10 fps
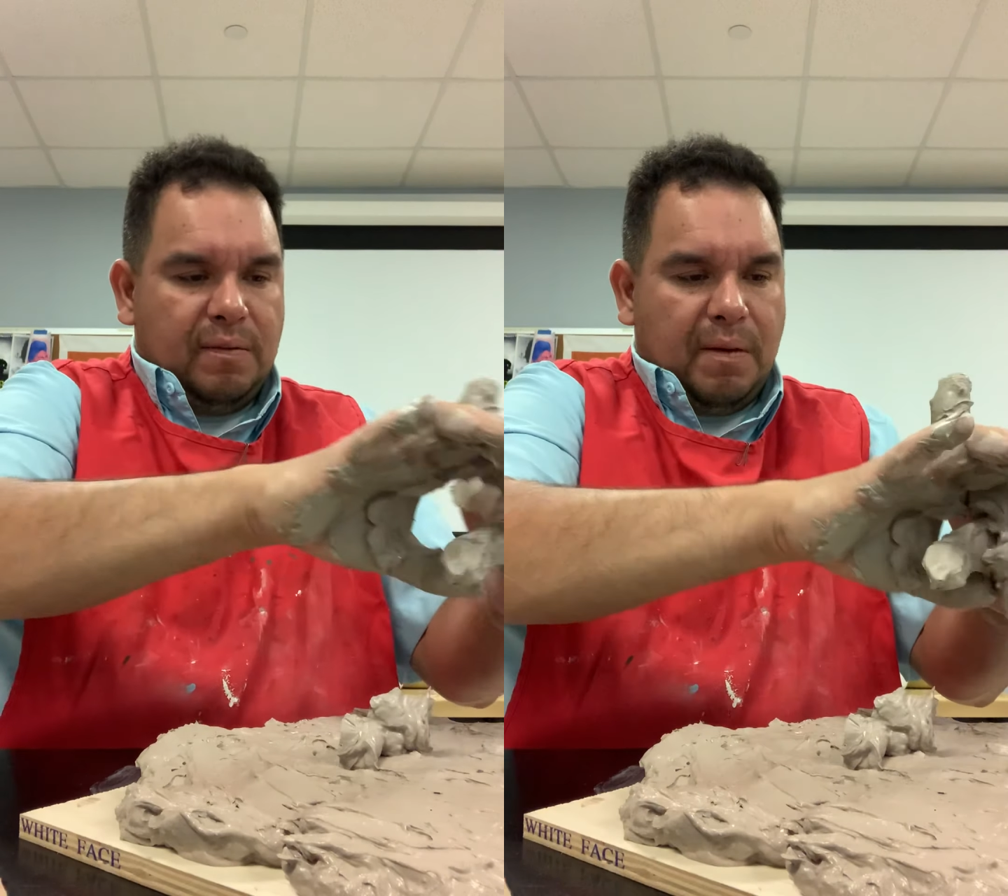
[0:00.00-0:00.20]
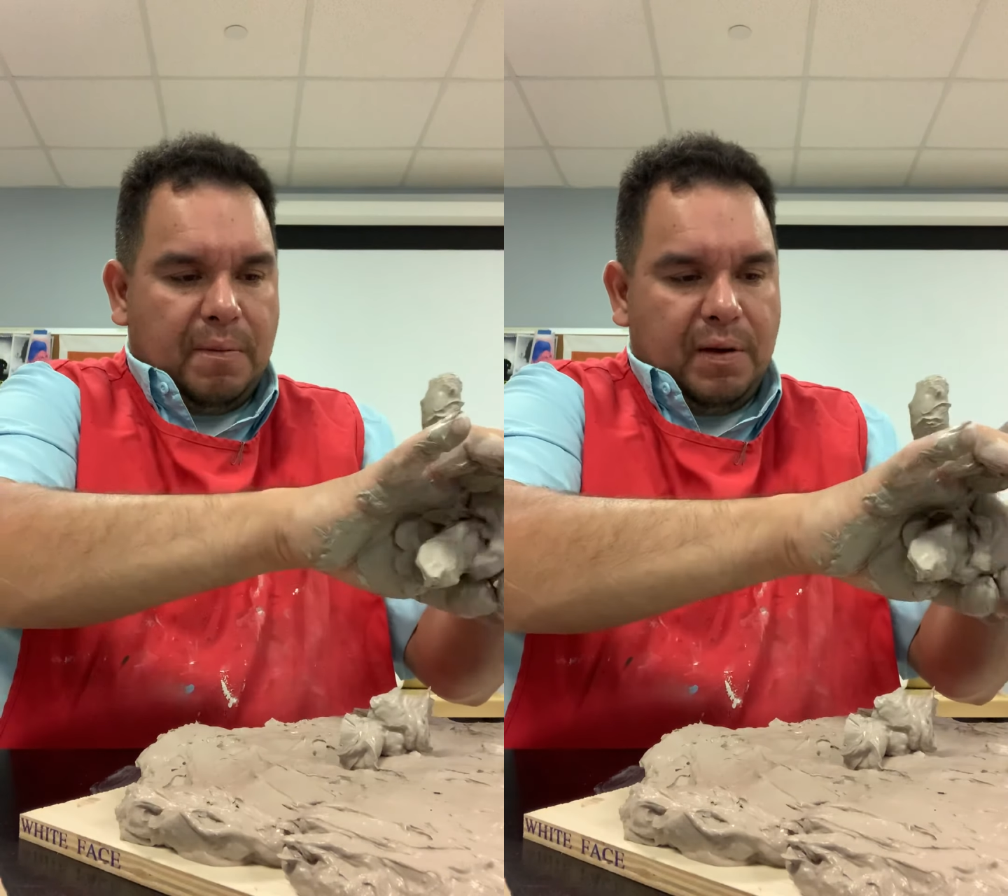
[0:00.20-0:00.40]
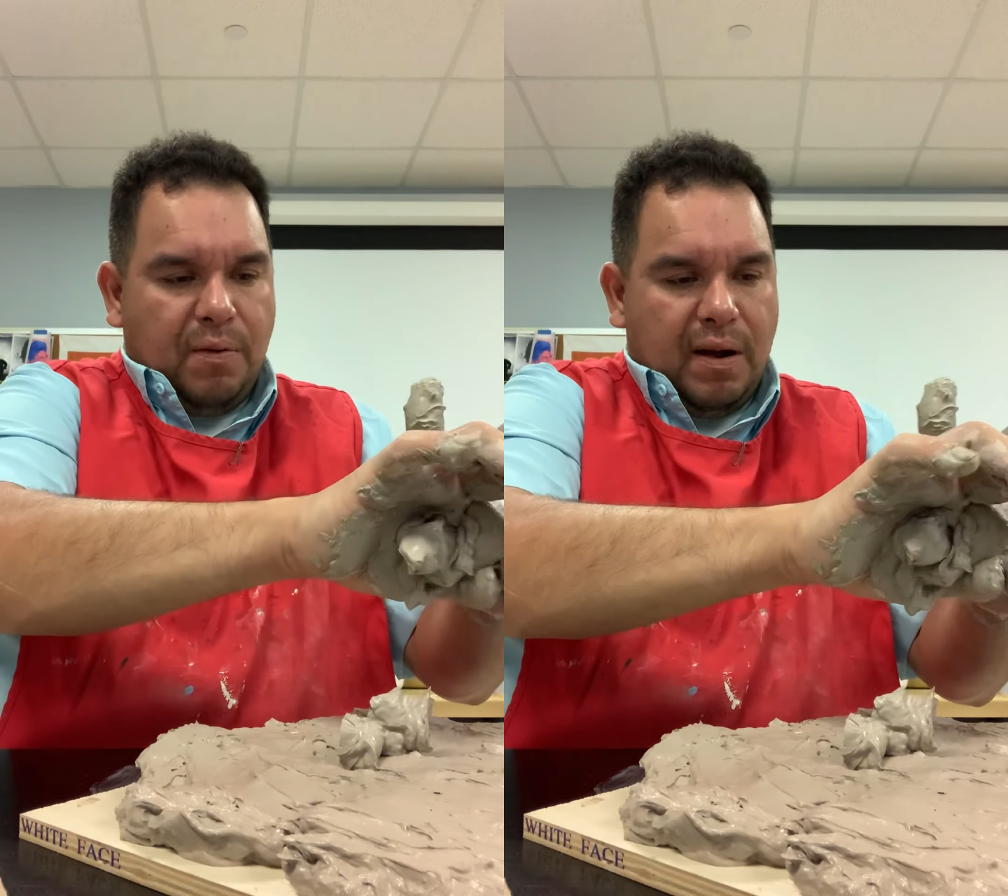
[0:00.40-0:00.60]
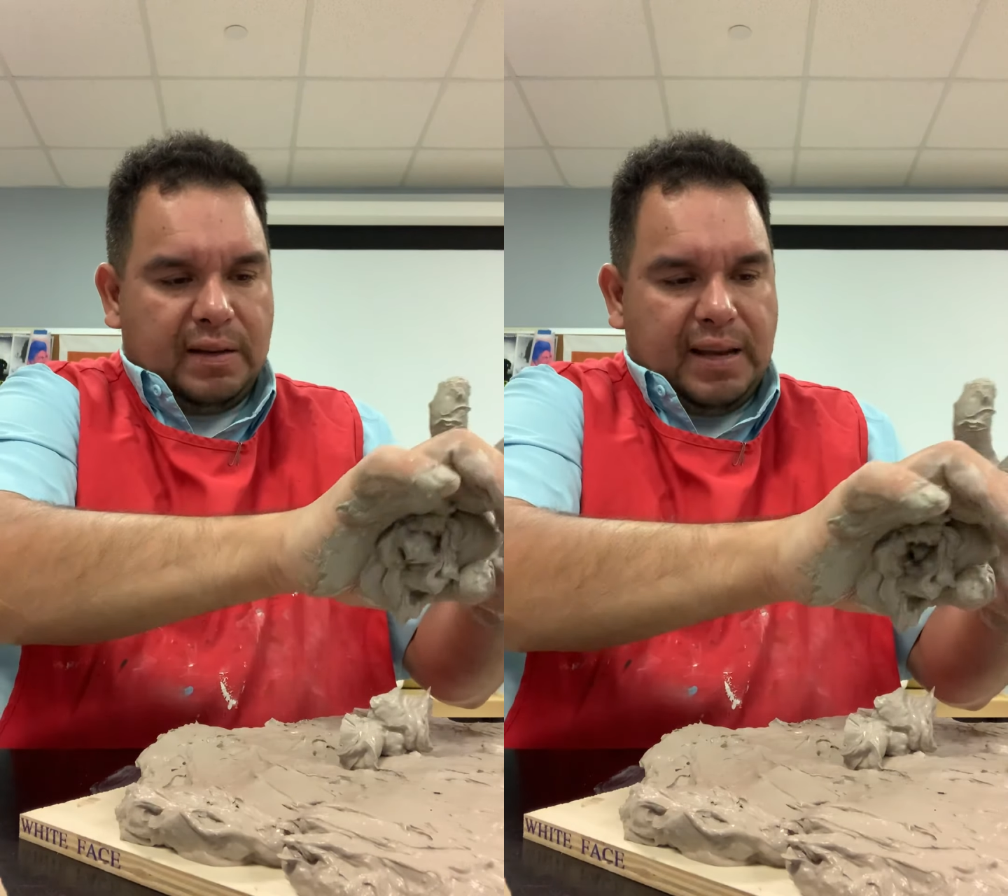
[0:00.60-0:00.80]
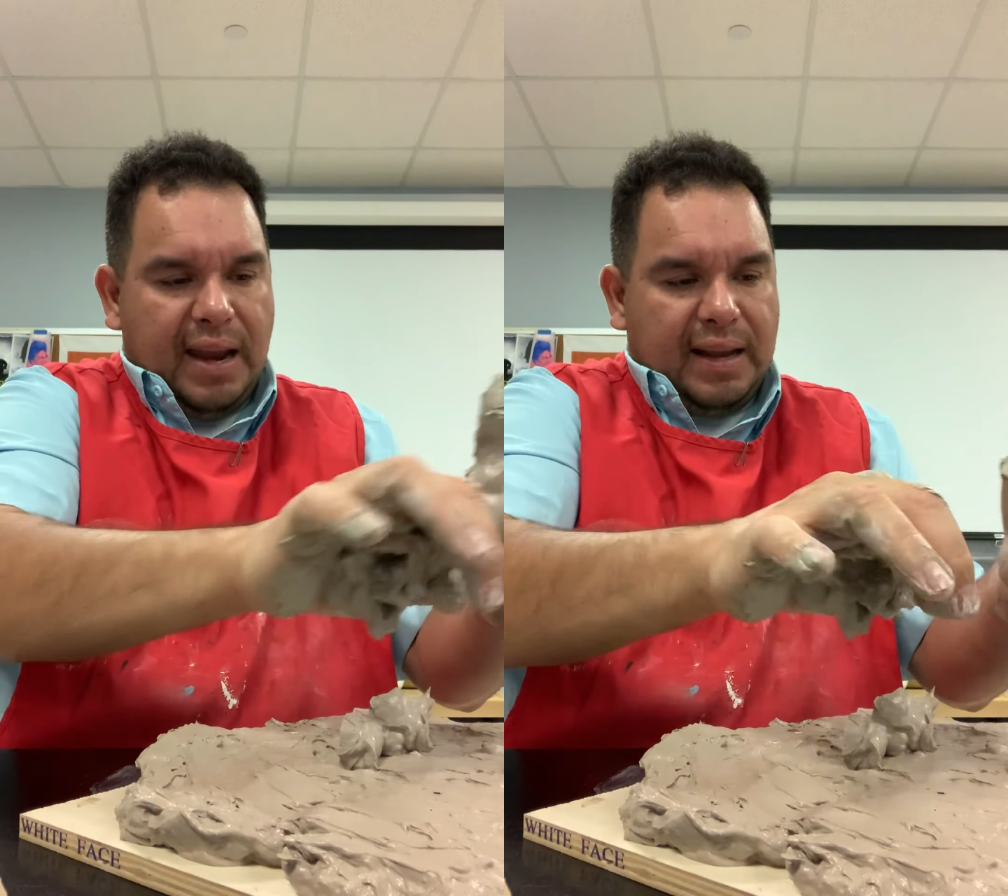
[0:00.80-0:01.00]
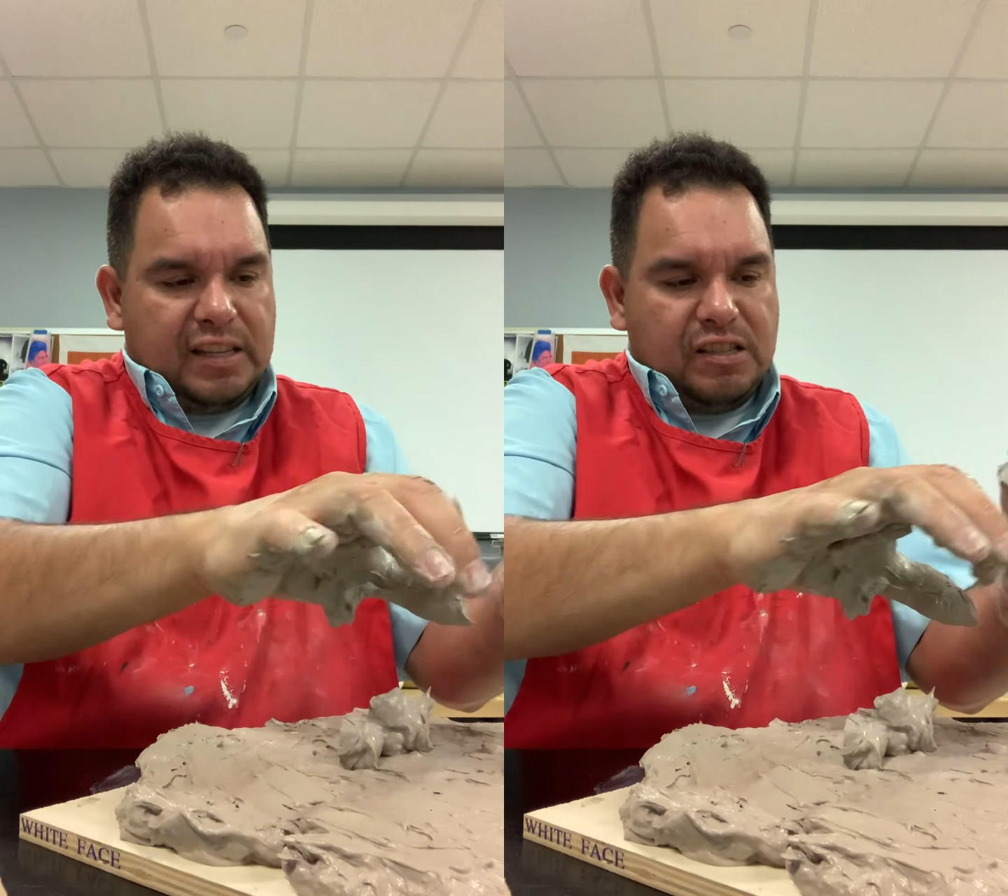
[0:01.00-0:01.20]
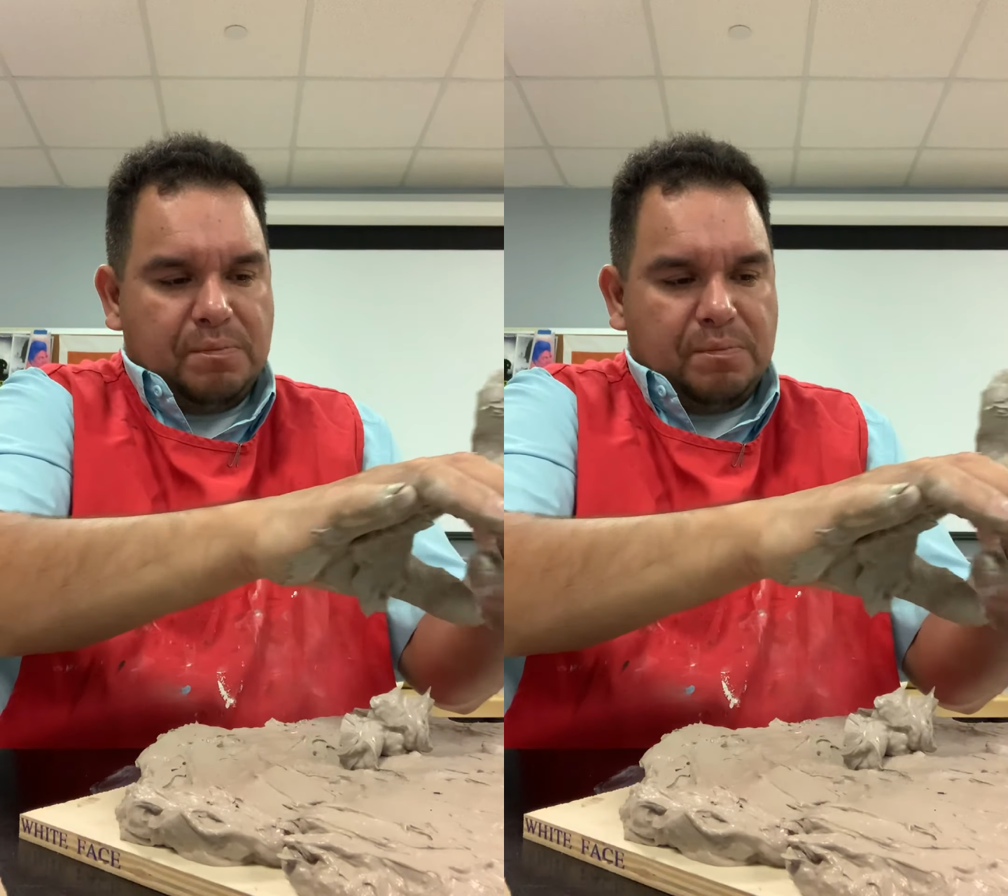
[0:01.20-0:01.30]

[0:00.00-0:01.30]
Remember, you want to take as